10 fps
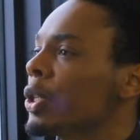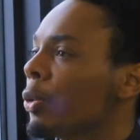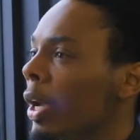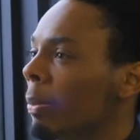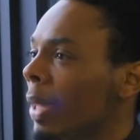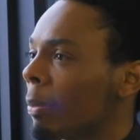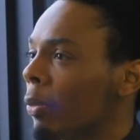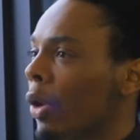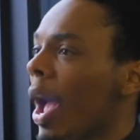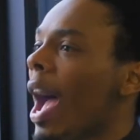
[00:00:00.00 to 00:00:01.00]
is Craig
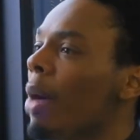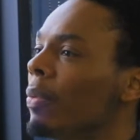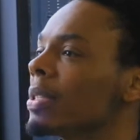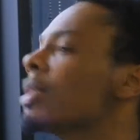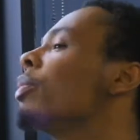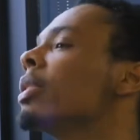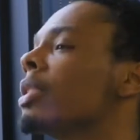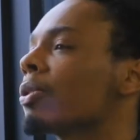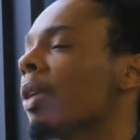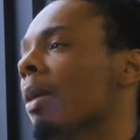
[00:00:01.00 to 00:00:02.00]
Blackmore? How would someone
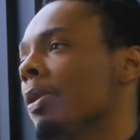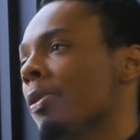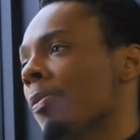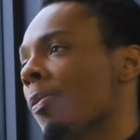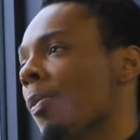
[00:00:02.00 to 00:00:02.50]
describe you?